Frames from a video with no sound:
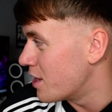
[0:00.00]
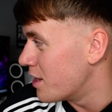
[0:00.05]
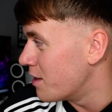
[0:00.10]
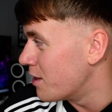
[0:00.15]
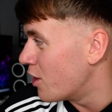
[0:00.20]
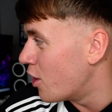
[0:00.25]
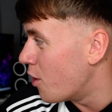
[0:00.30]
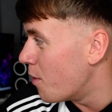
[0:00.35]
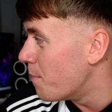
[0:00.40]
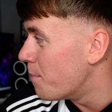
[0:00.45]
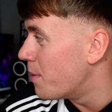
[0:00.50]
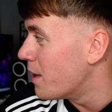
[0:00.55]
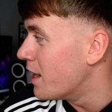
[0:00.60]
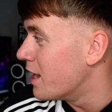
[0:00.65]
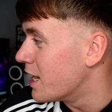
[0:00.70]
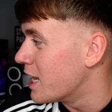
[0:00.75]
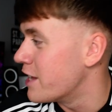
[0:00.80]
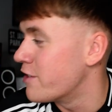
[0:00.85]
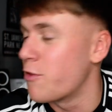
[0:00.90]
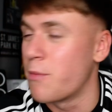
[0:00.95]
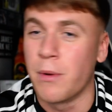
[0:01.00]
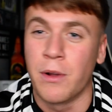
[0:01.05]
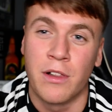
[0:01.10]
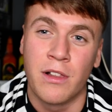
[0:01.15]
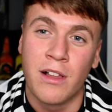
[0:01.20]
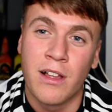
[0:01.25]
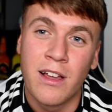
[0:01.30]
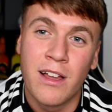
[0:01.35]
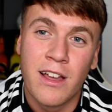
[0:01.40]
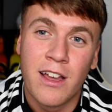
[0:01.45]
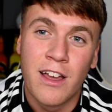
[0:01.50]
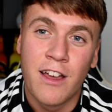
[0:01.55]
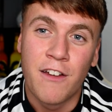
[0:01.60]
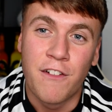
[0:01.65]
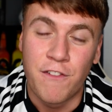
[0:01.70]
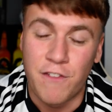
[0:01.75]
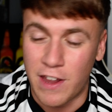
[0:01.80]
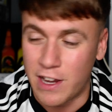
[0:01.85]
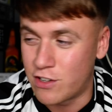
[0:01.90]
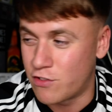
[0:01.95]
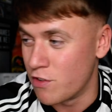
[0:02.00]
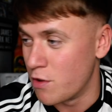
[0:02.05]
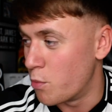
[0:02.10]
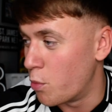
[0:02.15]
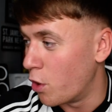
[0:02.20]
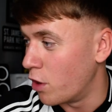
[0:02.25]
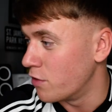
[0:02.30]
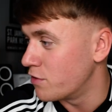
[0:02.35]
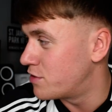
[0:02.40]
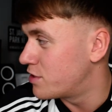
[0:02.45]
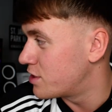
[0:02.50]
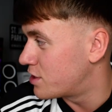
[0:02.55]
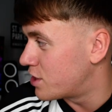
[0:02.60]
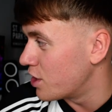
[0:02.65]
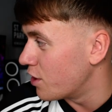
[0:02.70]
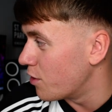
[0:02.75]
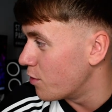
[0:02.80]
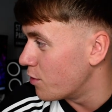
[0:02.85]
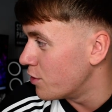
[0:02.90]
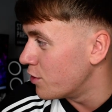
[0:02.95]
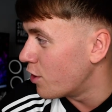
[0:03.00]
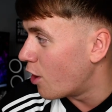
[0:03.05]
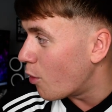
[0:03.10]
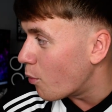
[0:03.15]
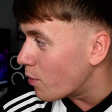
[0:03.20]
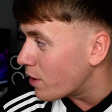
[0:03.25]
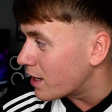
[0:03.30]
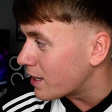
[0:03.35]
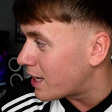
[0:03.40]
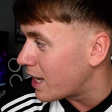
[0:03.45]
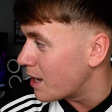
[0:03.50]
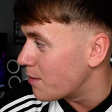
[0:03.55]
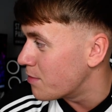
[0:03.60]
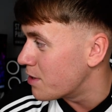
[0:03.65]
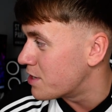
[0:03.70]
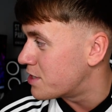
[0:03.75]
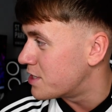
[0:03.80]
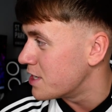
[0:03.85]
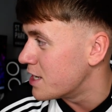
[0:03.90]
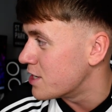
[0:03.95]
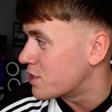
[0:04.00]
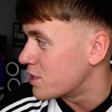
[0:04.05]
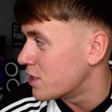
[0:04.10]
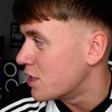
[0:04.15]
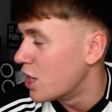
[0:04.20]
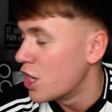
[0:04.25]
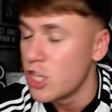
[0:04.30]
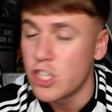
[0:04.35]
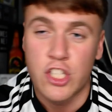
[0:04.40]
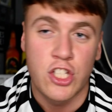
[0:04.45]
An unbelievable victory. Wolves to not win a game this season.